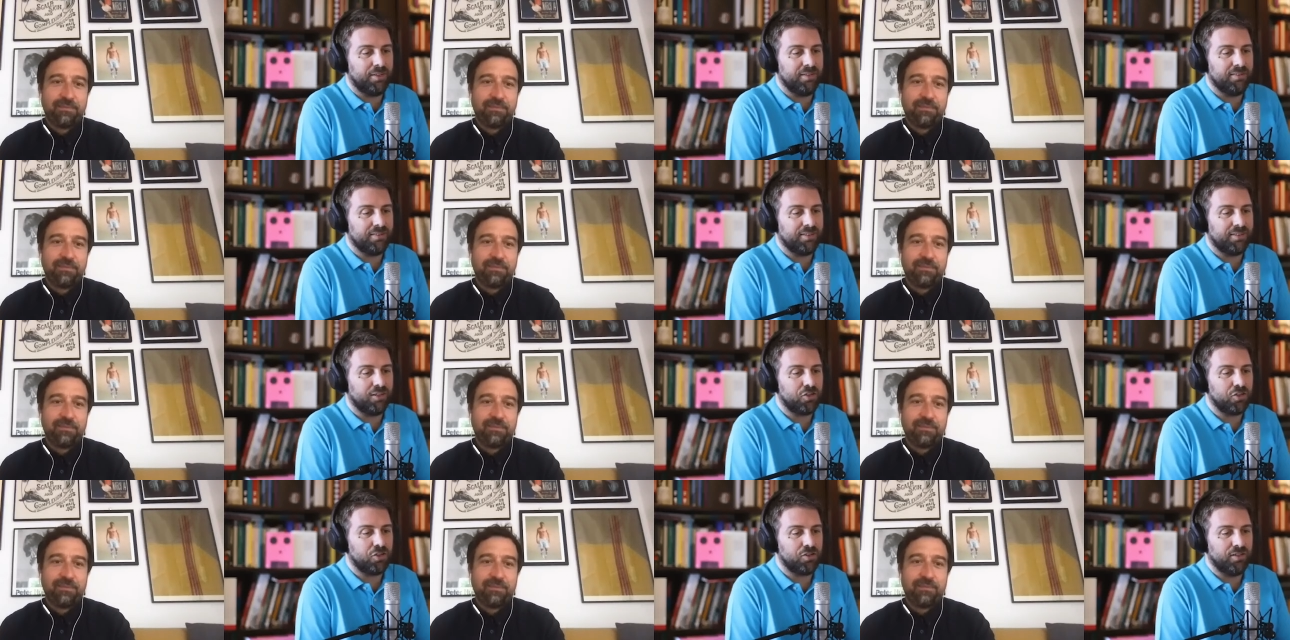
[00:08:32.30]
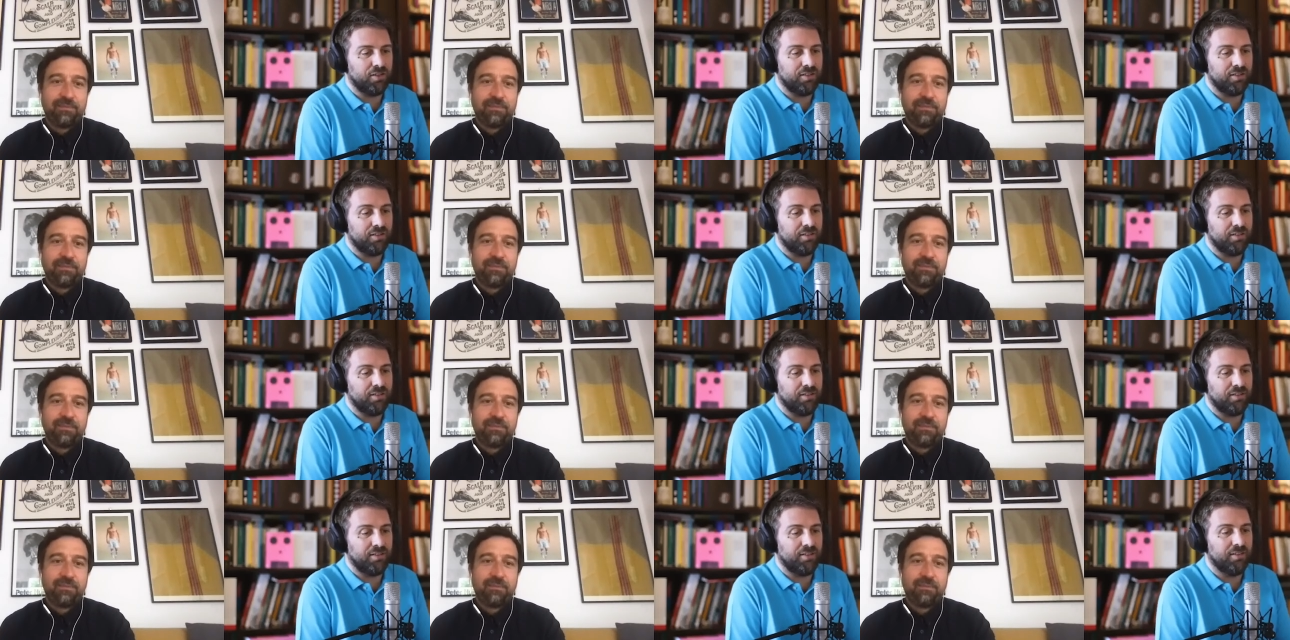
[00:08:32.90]
Speaker 1: of a discussion,
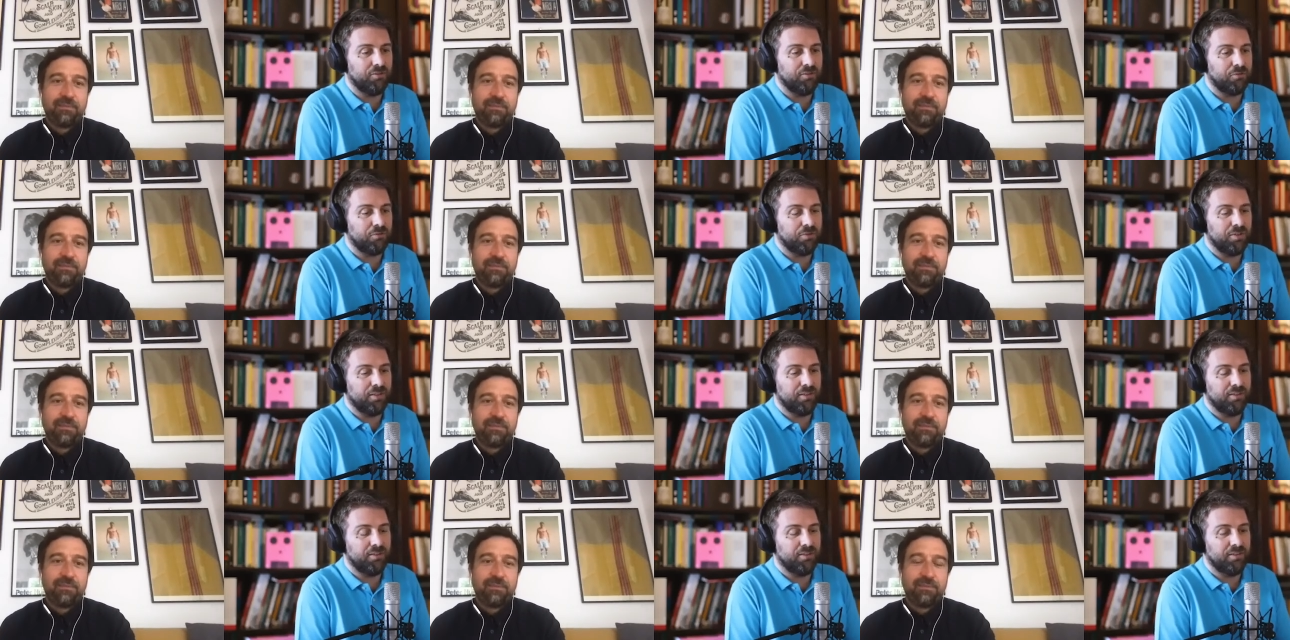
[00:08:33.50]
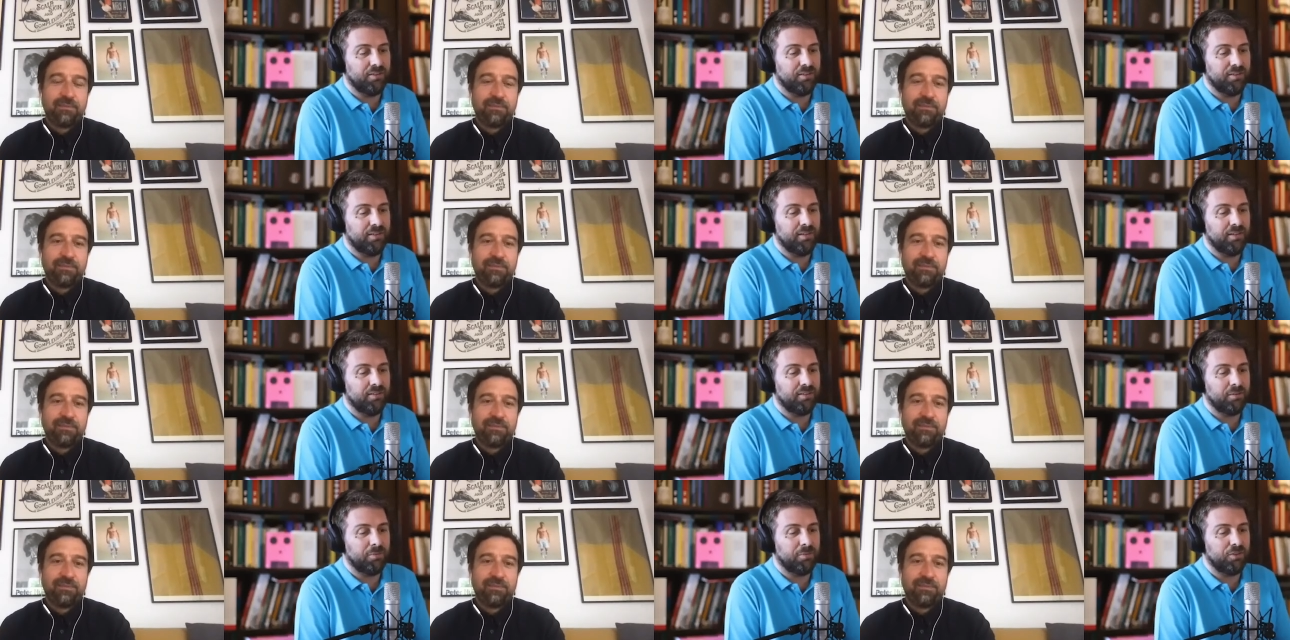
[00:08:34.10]
and, and,
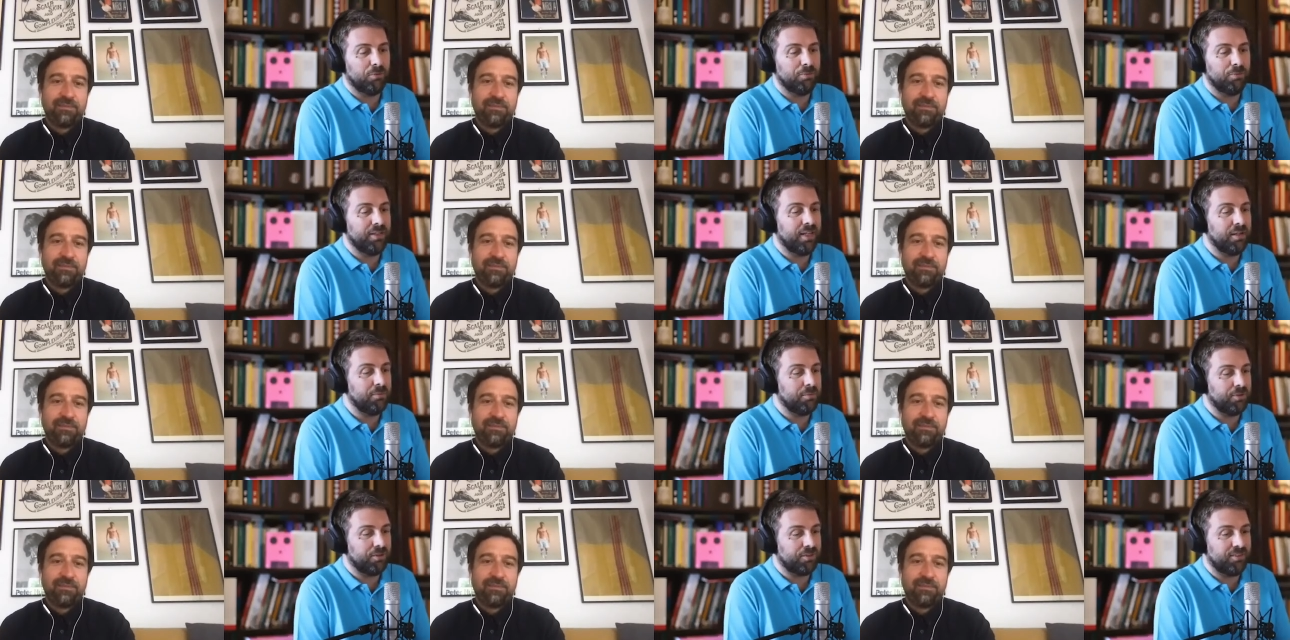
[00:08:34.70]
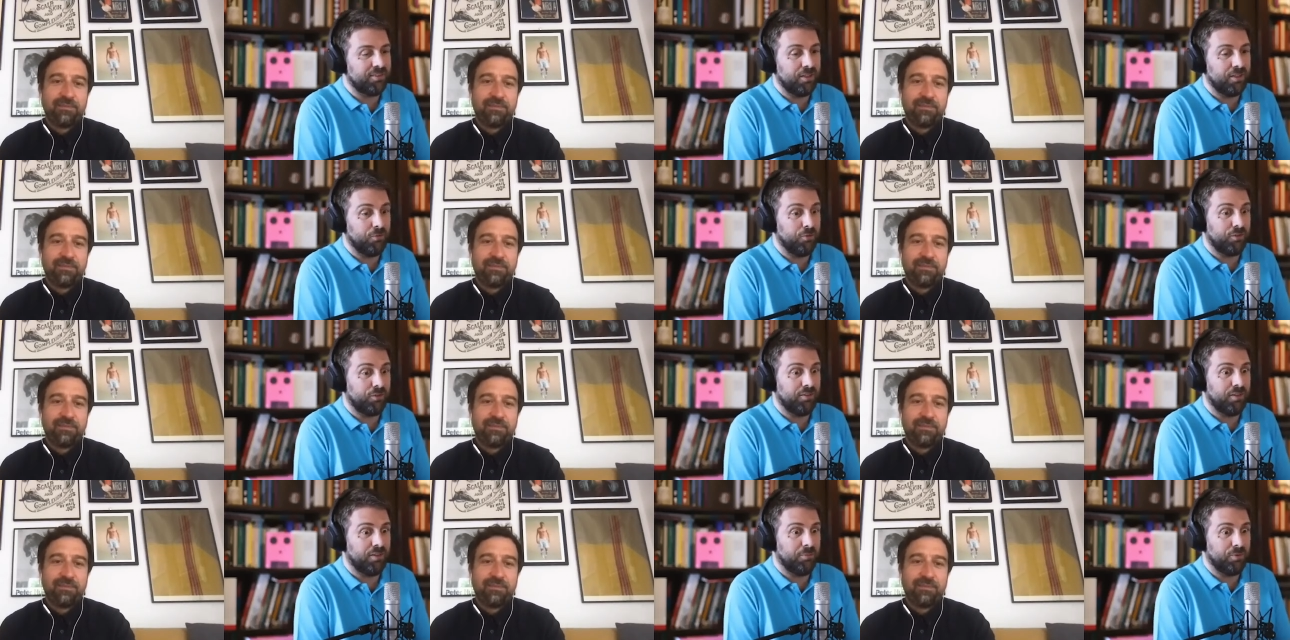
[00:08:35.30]
and somebody from Denmark said, for
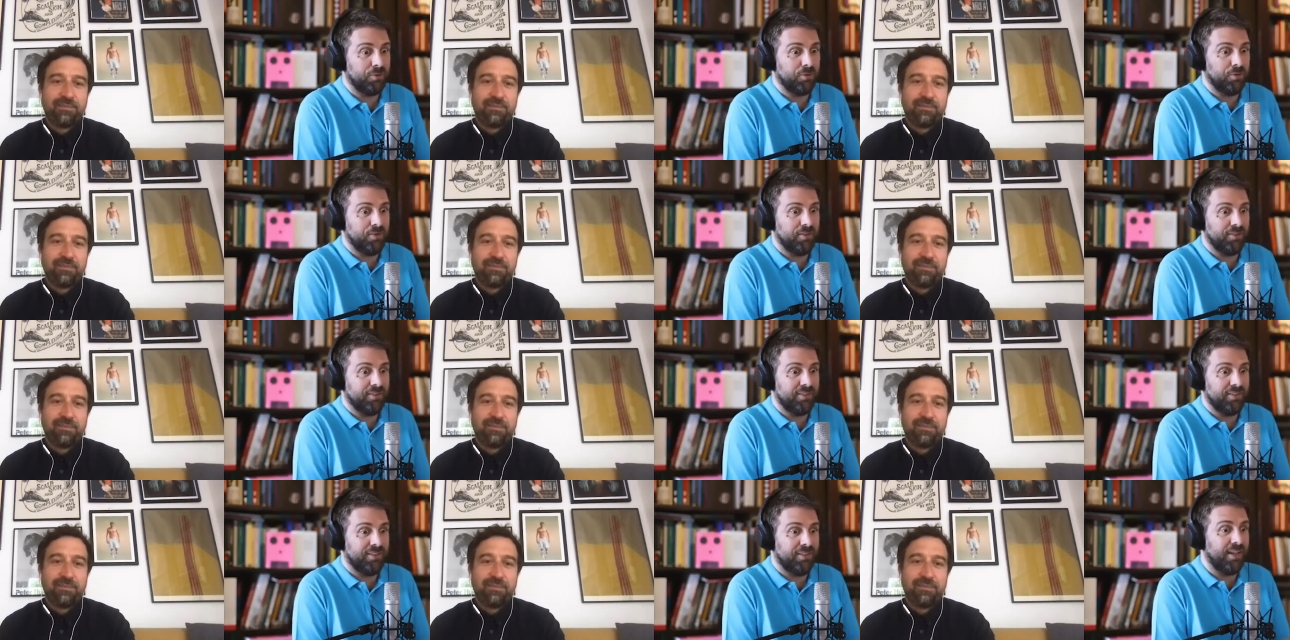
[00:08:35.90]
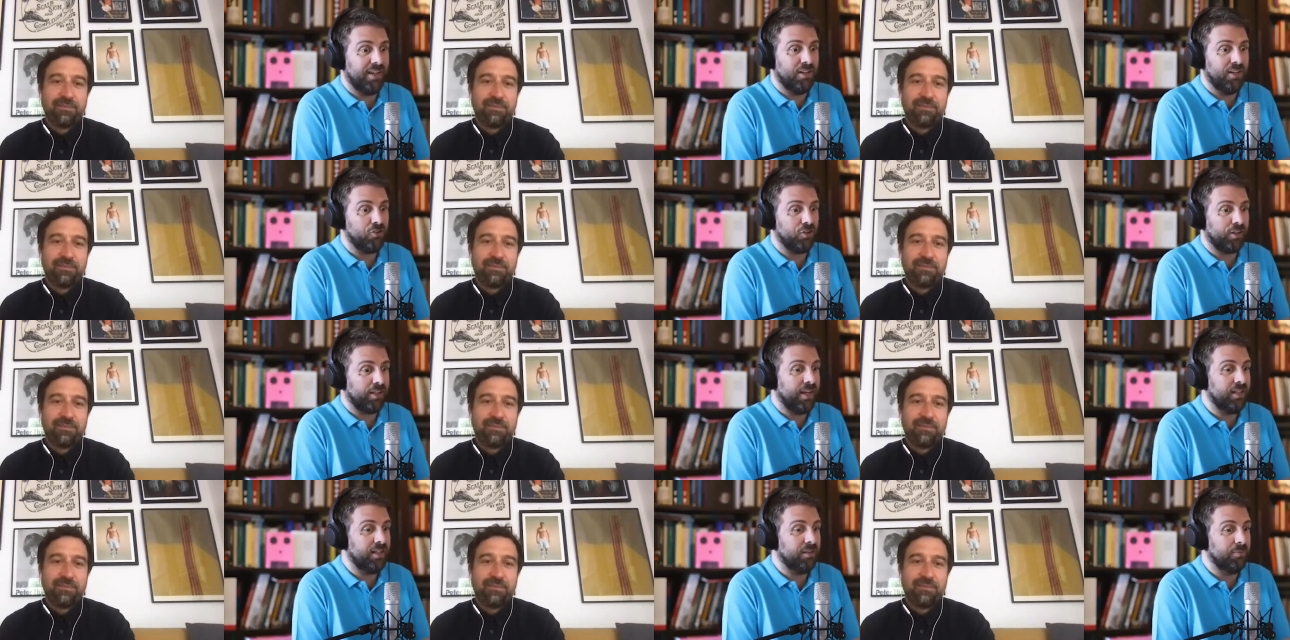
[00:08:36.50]
example, you know, that in the Danish
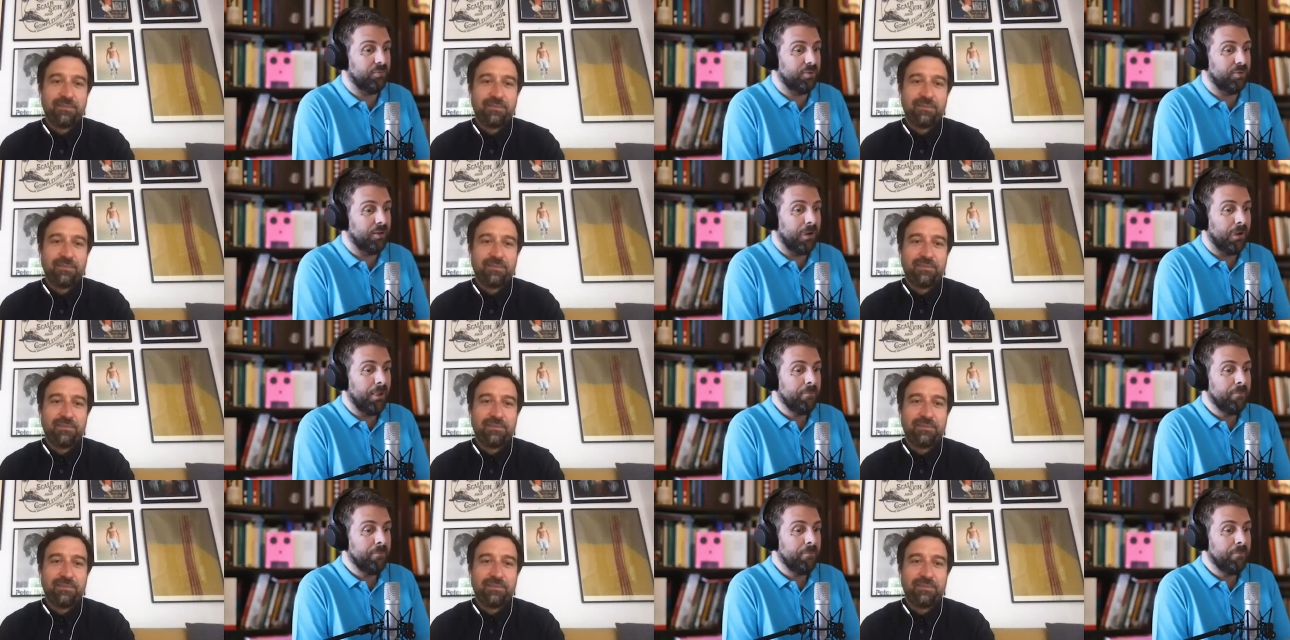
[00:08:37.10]
academy,